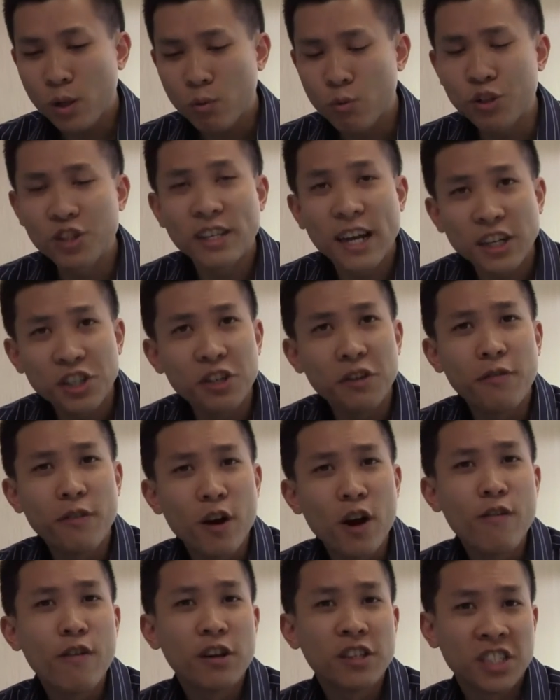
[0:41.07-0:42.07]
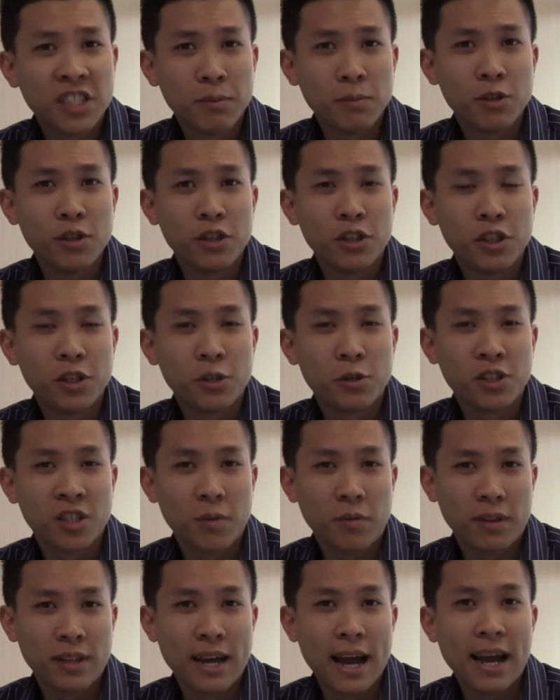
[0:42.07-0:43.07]
which is actually very, very similar to
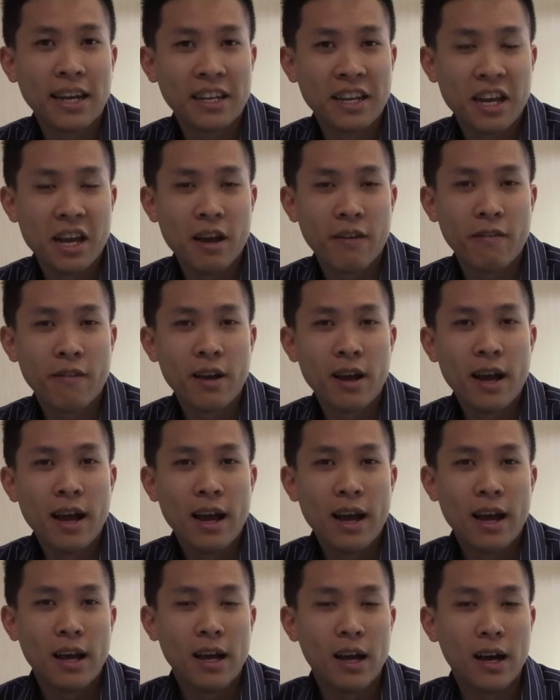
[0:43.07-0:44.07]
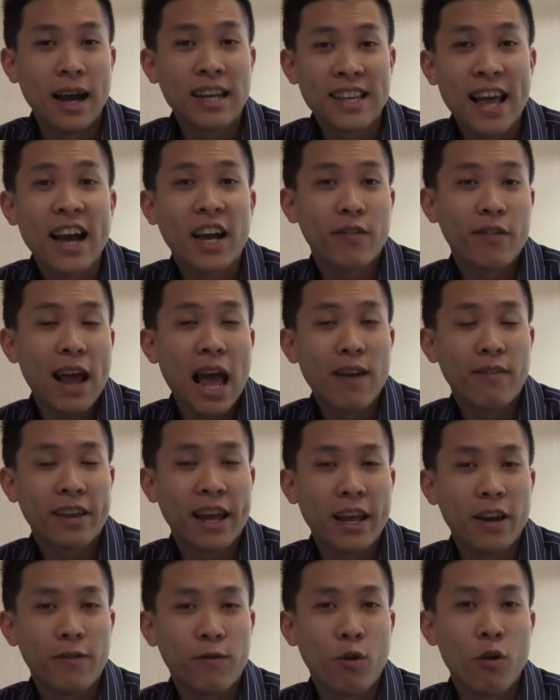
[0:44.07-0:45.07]
something that ITIF uh, has ag-
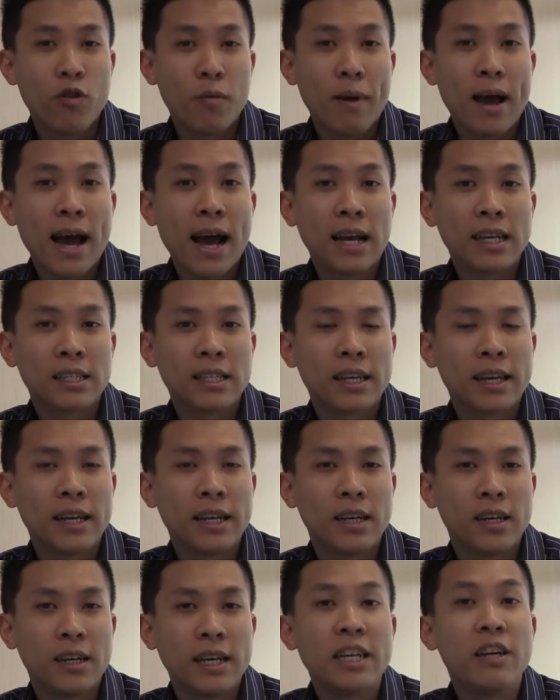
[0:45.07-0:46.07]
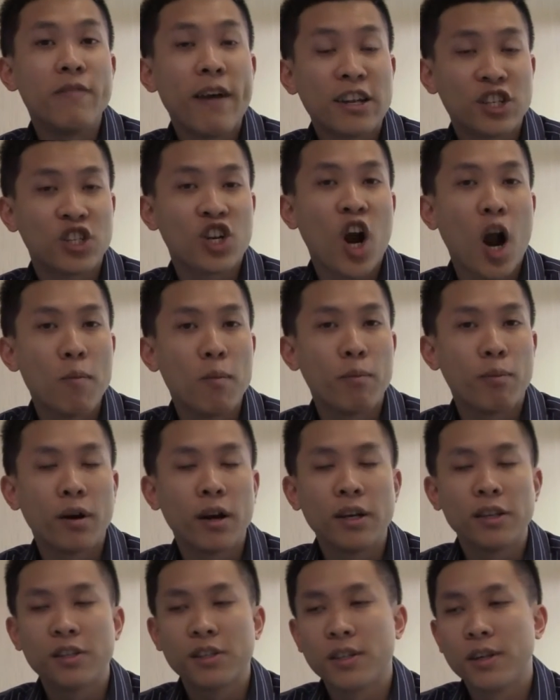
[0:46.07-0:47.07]
advocated for in the past, a uh, innovation carbon
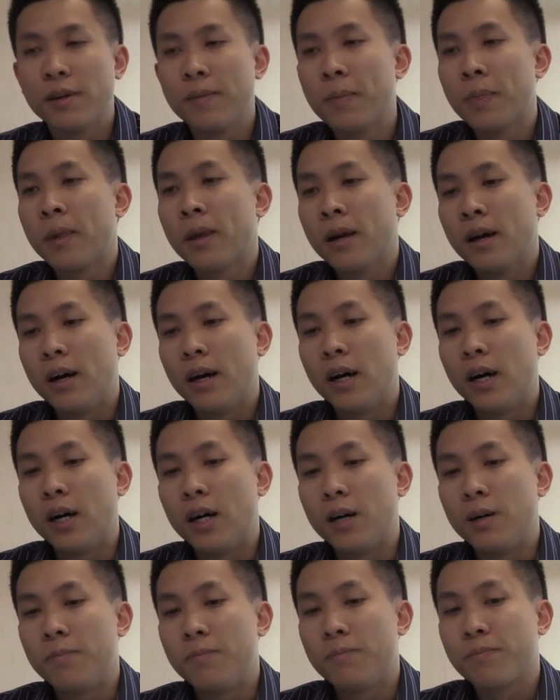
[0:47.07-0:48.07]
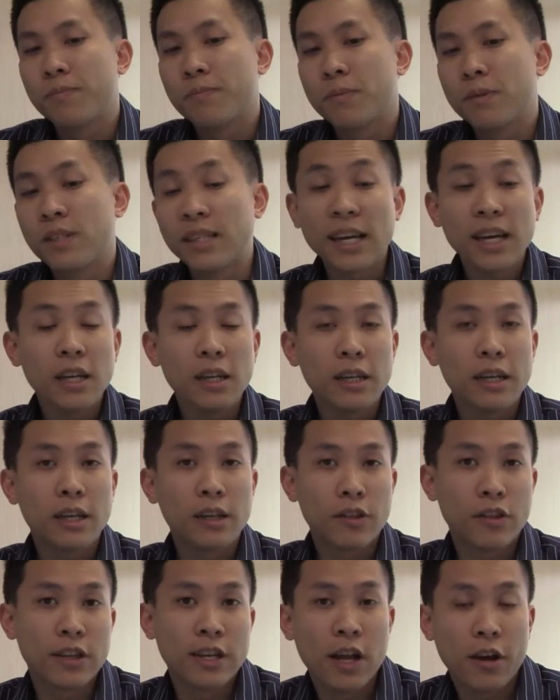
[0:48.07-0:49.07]
price. Um,
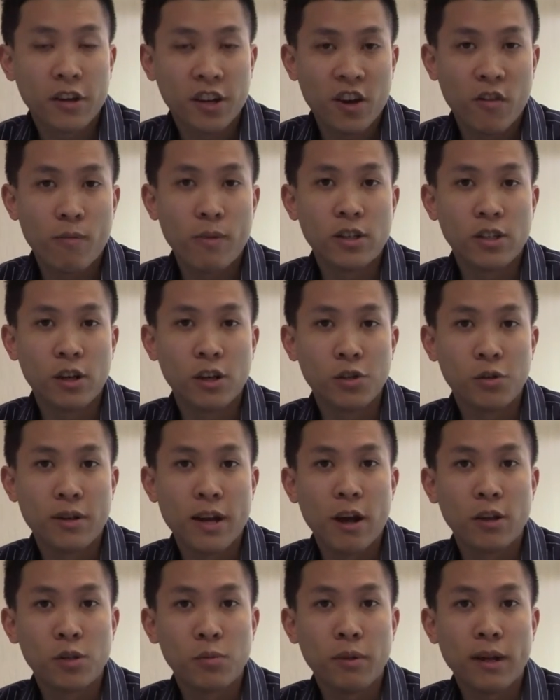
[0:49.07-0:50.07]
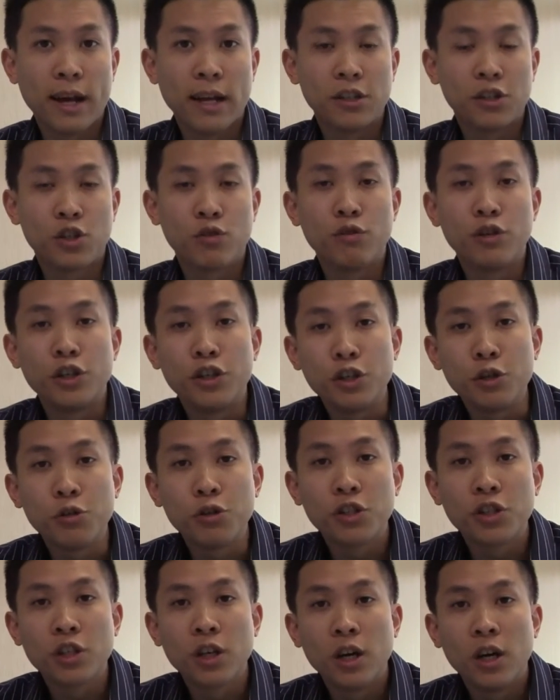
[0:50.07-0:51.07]
secondly, the Italian government has also announced plans to
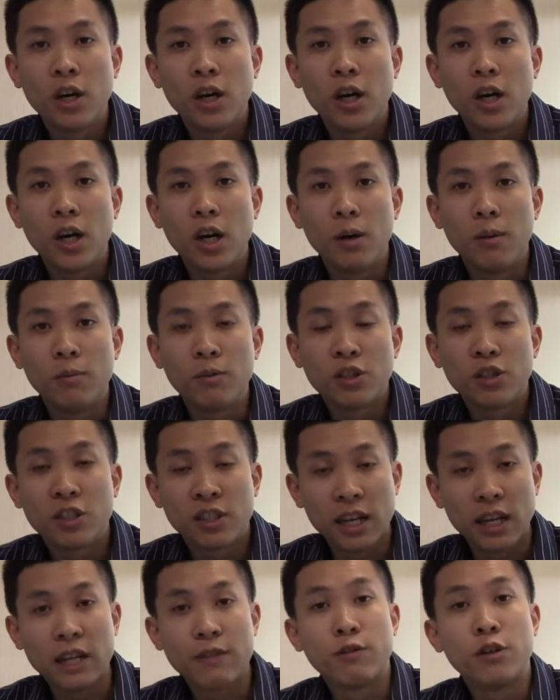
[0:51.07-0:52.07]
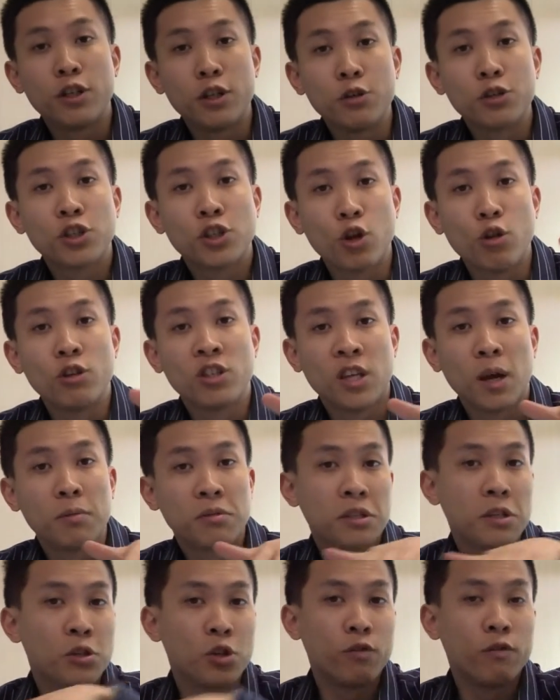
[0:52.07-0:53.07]
reduce, um, to steadily reduce solar
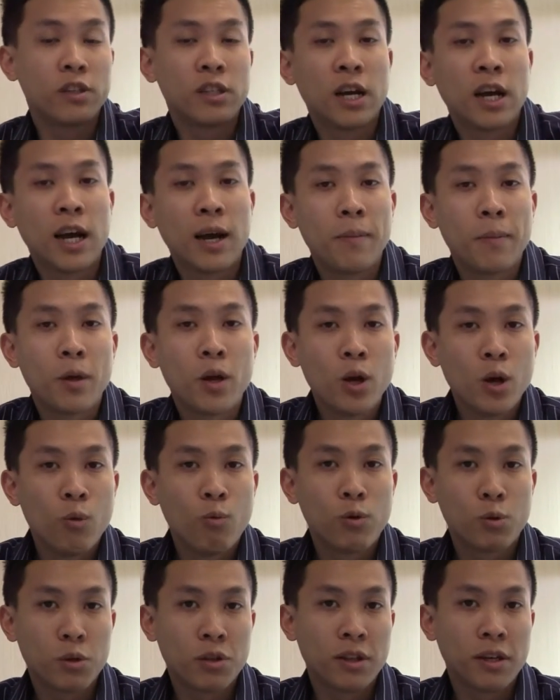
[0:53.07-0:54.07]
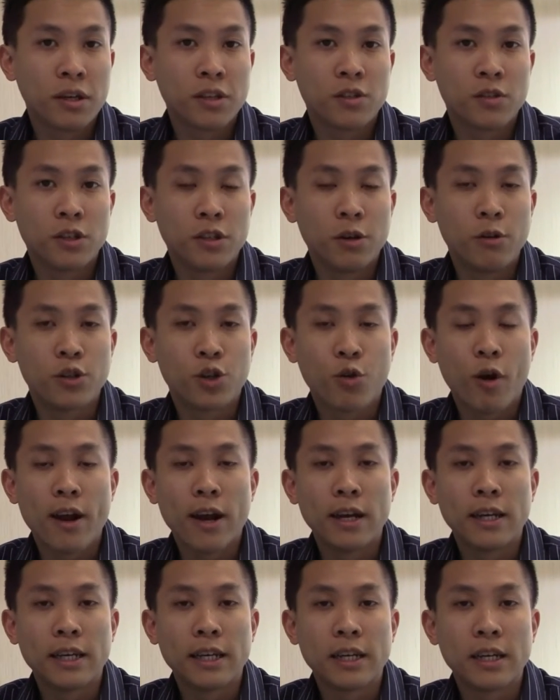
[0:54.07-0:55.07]
subsidies over time, which we think is, you know, is a
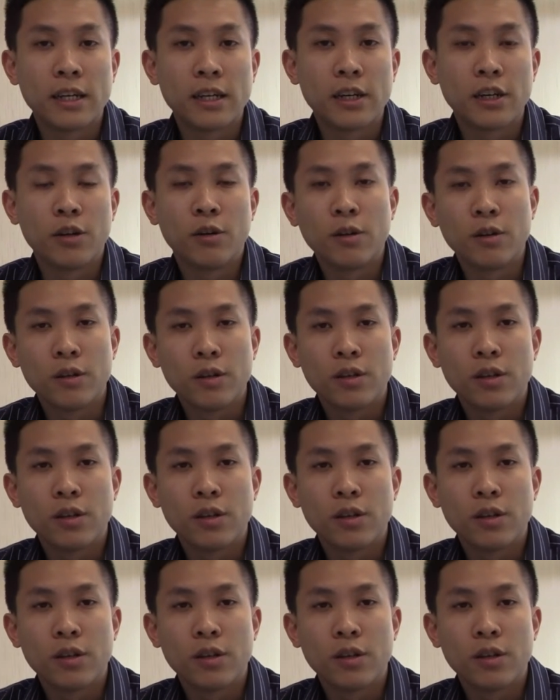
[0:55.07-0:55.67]
great idea. You know,